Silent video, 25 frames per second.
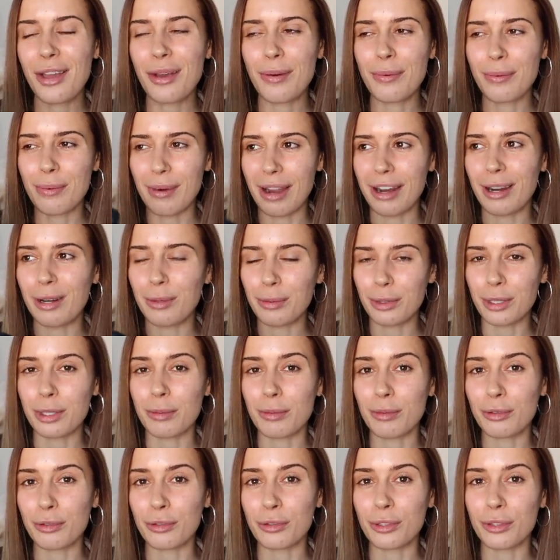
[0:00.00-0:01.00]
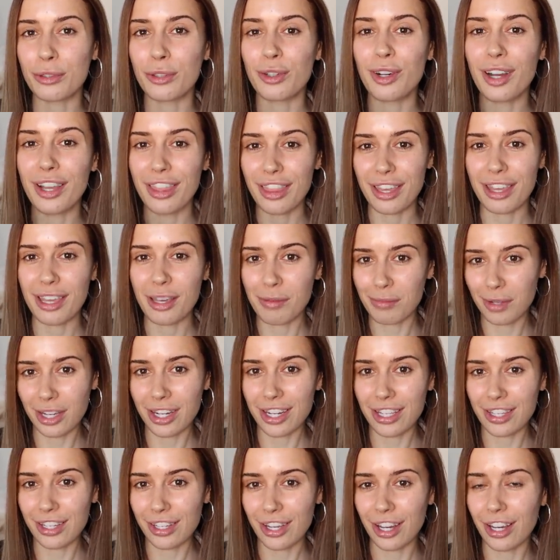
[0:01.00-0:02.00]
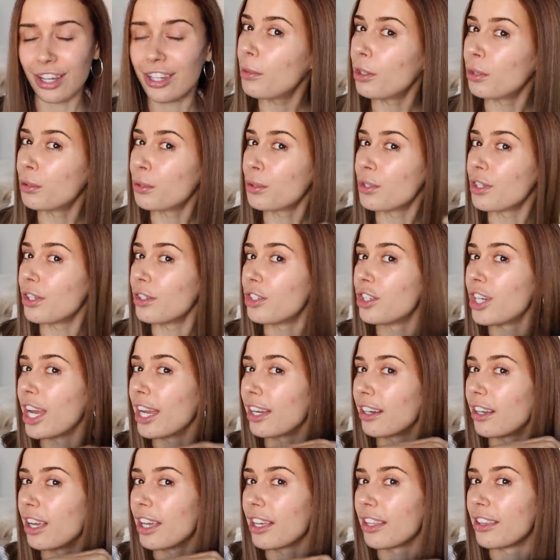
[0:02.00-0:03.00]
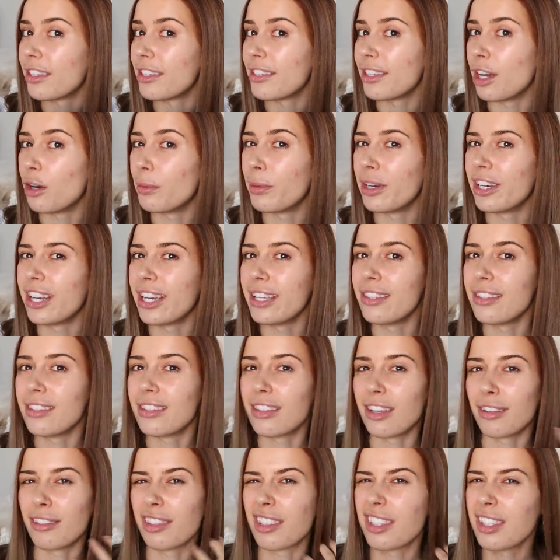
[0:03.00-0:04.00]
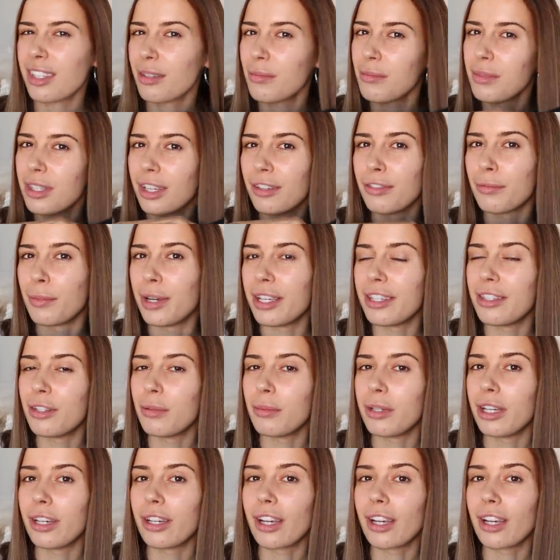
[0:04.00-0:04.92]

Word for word: where it was before I think it might need to go but also check like the sell by dates and stuff because some stuff might still be